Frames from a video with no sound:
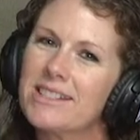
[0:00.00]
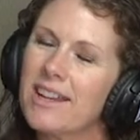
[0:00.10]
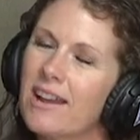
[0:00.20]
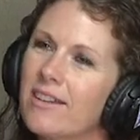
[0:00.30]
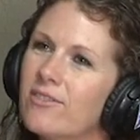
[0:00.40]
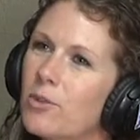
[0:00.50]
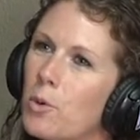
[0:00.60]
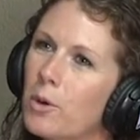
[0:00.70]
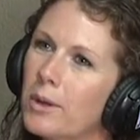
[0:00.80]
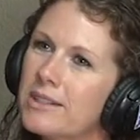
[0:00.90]
It's not
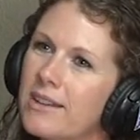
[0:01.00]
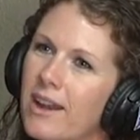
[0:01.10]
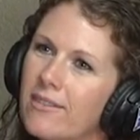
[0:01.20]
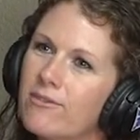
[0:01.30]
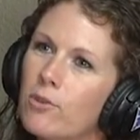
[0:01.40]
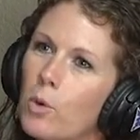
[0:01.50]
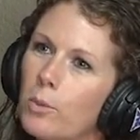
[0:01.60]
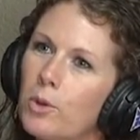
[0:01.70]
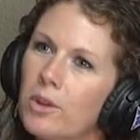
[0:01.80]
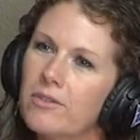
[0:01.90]
a
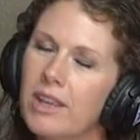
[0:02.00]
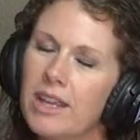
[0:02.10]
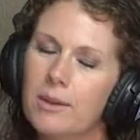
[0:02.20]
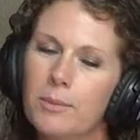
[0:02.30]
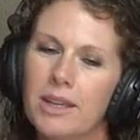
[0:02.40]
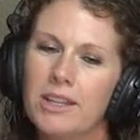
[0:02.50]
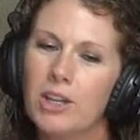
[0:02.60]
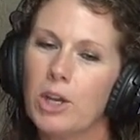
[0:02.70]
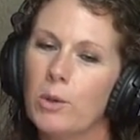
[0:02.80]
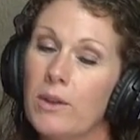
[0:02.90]
formal event. But
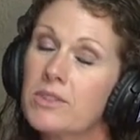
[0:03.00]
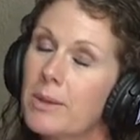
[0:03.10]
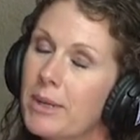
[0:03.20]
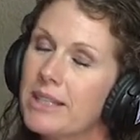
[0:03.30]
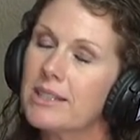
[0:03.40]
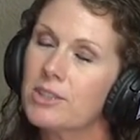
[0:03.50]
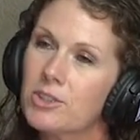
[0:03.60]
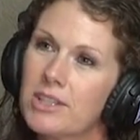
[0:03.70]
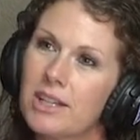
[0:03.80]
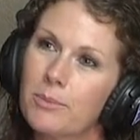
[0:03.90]
if somebody's
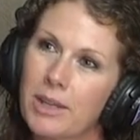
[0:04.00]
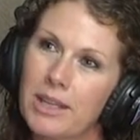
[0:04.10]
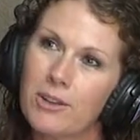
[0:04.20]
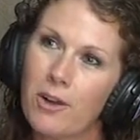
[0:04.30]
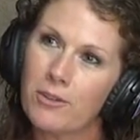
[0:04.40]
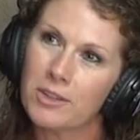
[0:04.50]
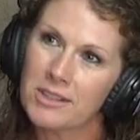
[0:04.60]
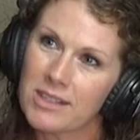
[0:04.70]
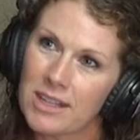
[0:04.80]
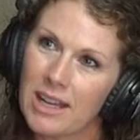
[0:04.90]
interested in playing golf
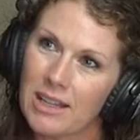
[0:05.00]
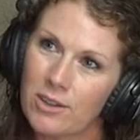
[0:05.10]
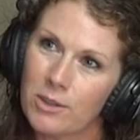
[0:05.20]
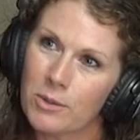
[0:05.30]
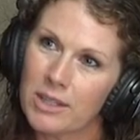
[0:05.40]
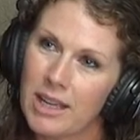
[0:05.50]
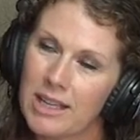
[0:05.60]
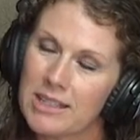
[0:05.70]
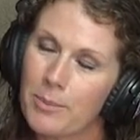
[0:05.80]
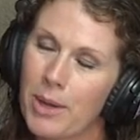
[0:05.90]
on Sunday along with the
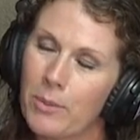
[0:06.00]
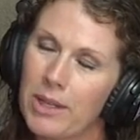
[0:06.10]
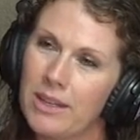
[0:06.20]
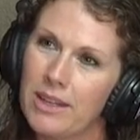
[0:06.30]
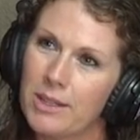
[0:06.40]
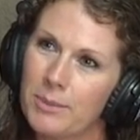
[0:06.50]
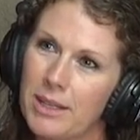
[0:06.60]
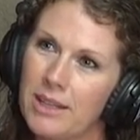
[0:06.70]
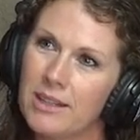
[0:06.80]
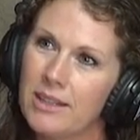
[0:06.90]
guys, I bet we could get them
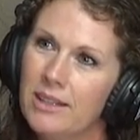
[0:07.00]
in.